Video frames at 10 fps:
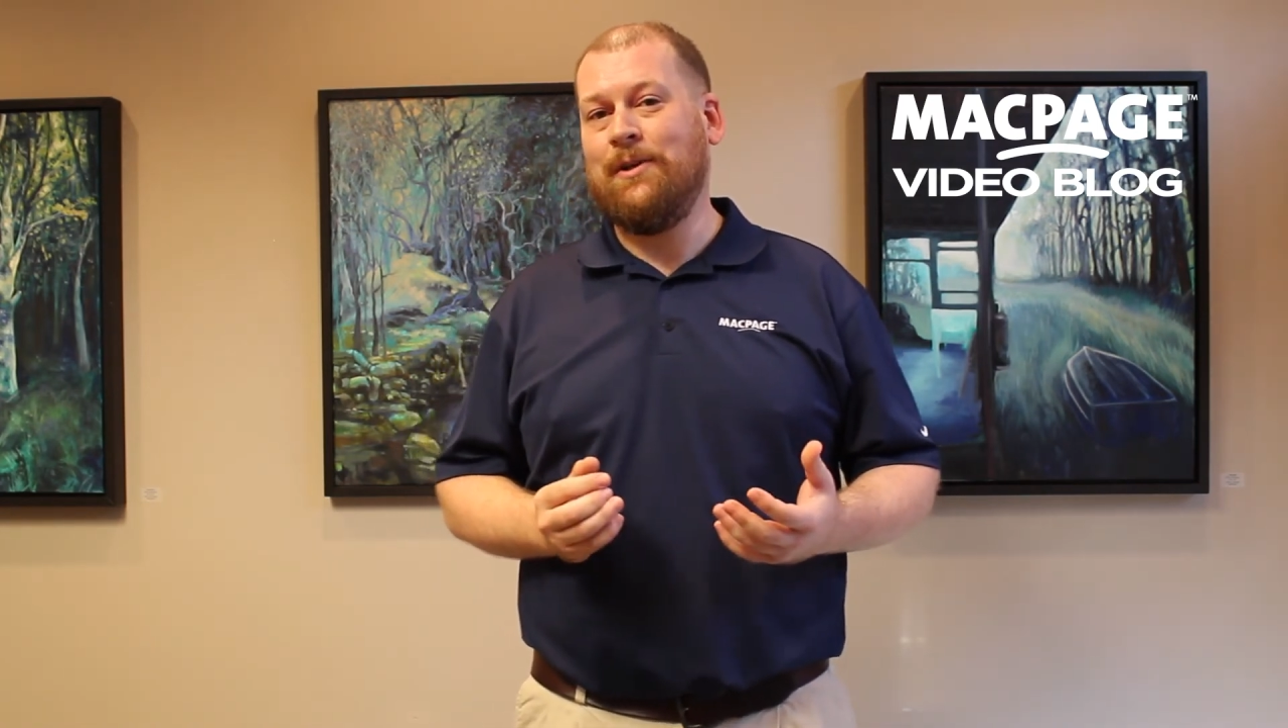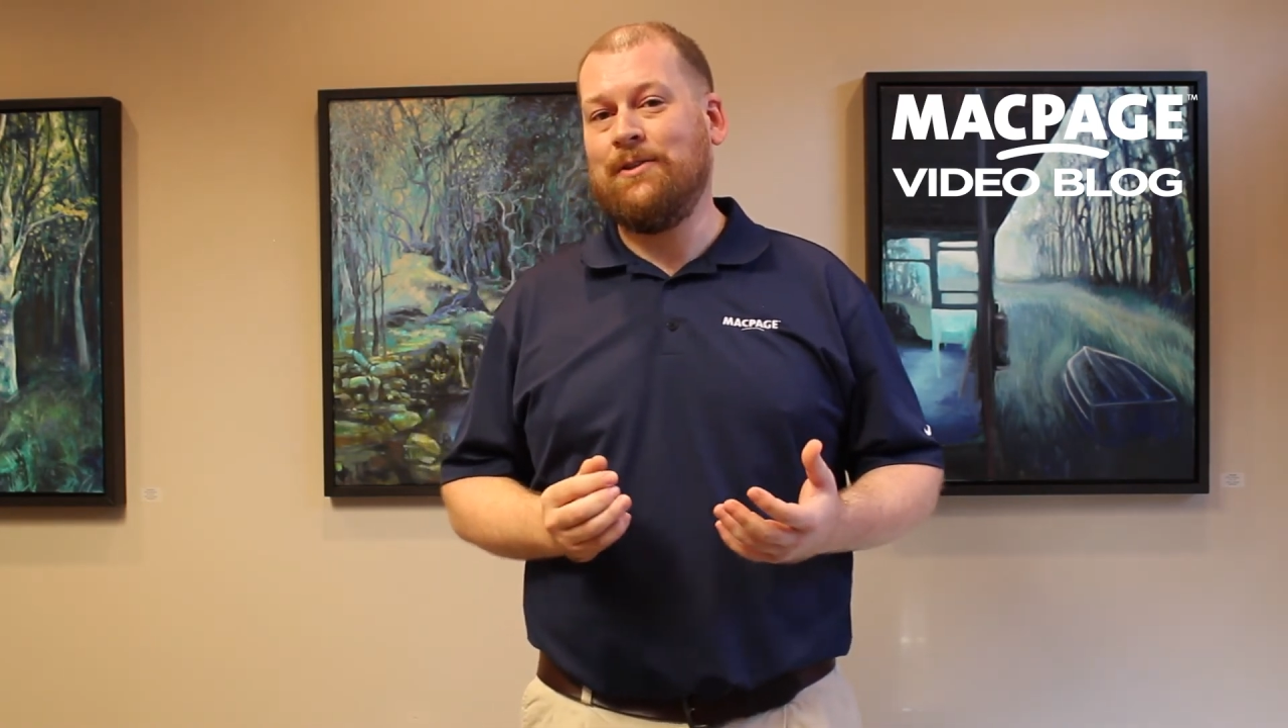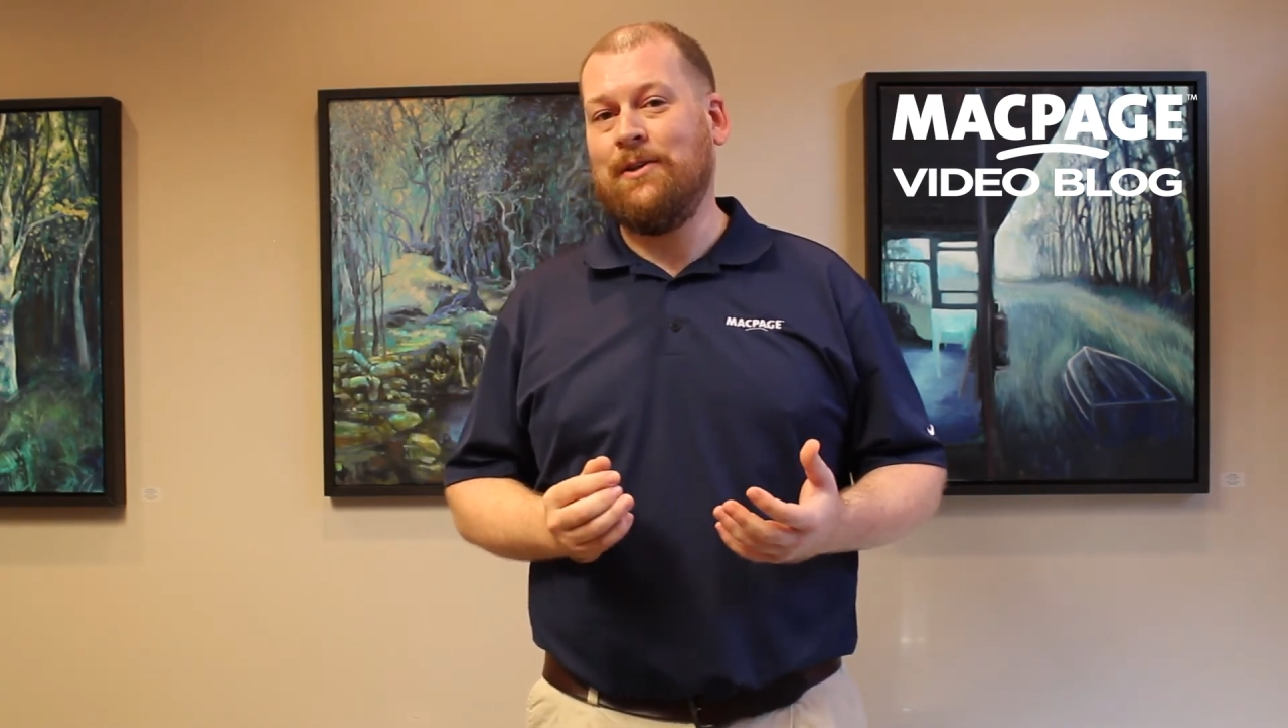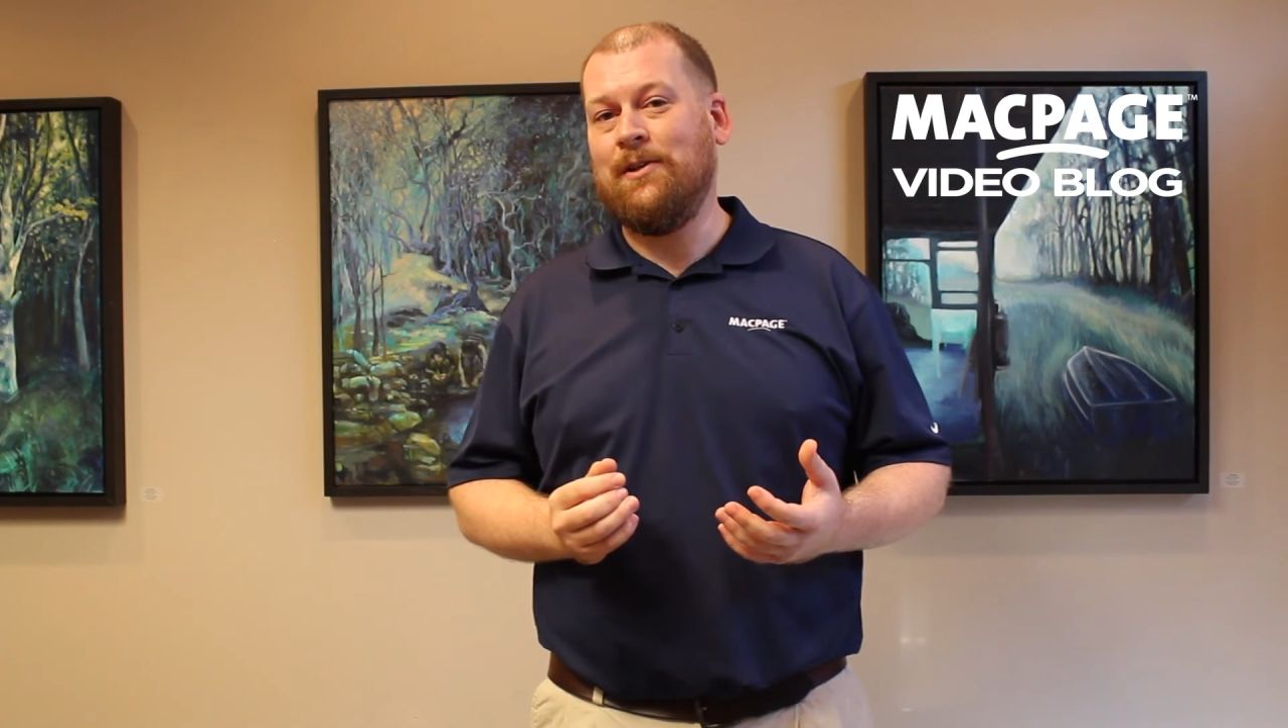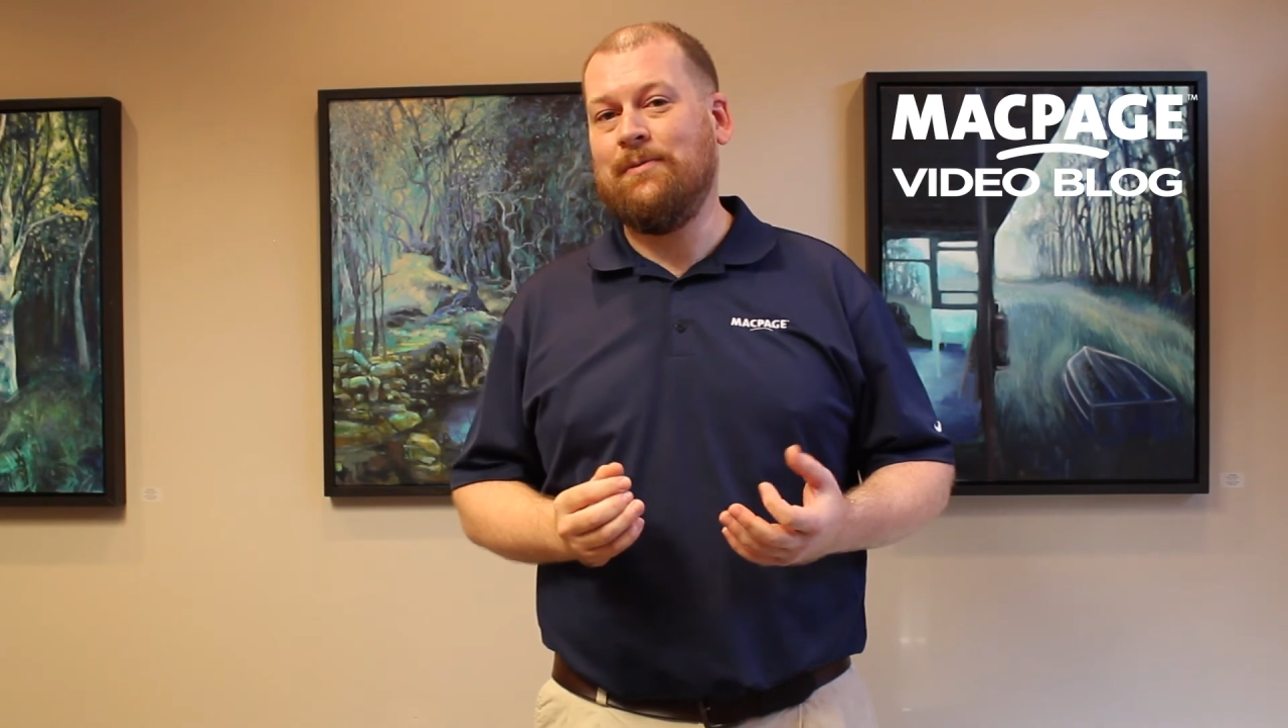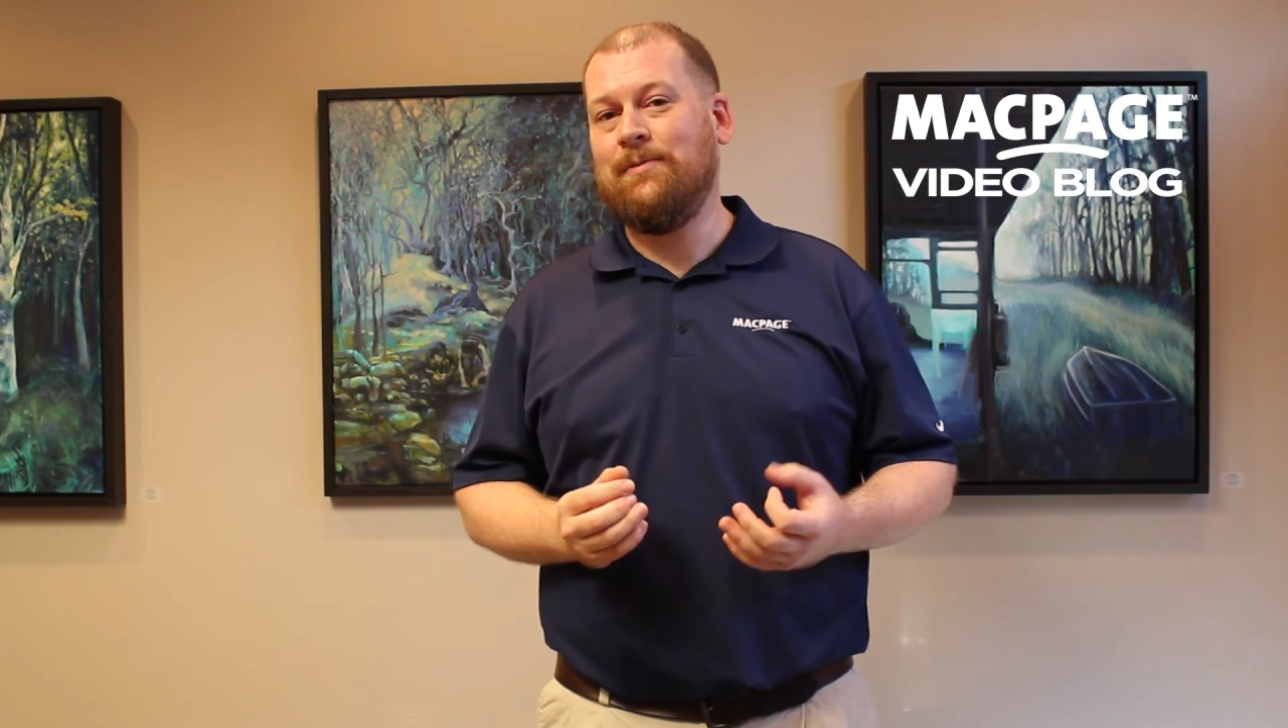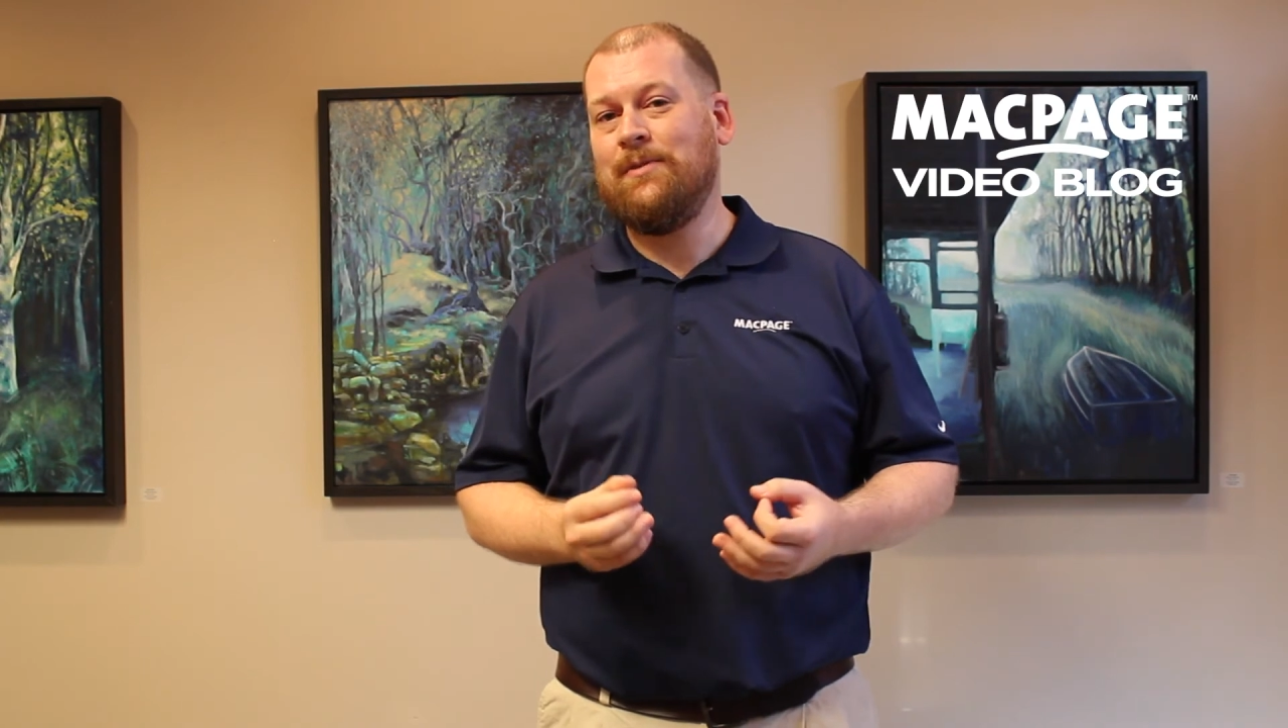we serve